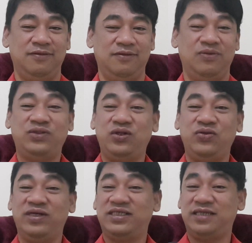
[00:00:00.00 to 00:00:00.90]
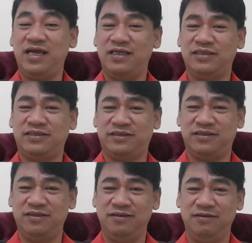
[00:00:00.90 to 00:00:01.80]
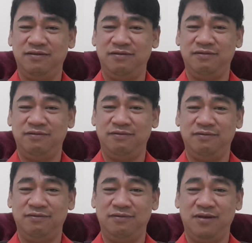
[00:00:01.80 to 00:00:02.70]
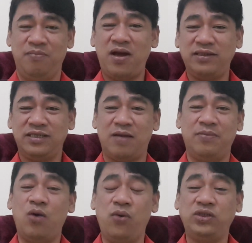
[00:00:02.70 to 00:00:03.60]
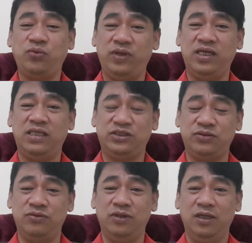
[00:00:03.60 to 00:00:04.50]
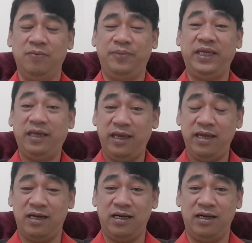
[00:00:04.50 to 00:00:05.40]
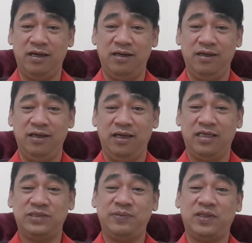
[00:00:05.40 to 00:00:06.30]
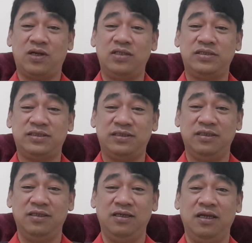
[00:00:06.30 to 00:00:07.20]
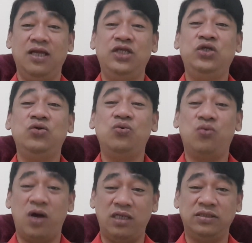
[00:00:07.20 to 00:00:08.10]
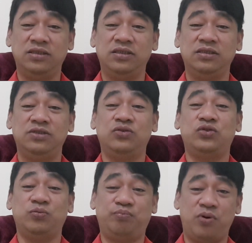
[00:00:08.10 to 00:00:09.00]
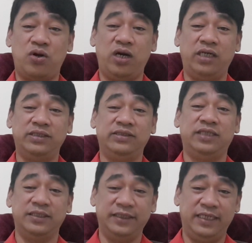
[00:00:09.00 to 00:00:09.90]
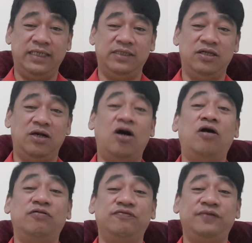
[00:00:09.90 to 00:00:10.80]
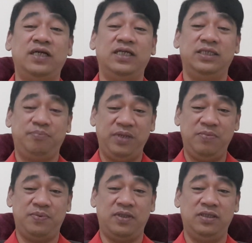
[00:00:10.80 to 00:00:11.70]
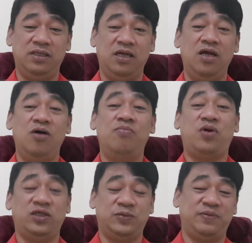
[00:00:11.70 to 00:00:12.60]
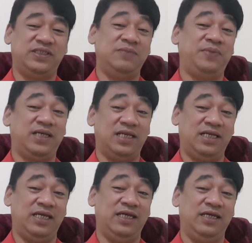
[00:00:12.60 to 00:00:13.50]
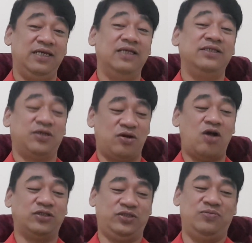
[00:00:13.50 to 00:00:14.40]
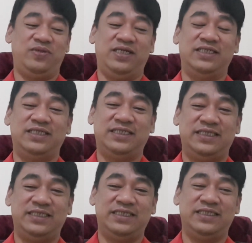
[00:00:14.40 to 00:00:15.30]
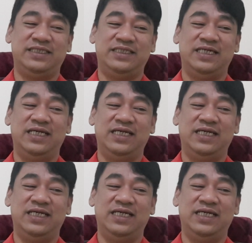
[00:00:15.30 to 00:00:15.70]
Why do you exist? Bakit nga? Why do we need to be here? It is because you want to support the need of the people, more specifically the customers.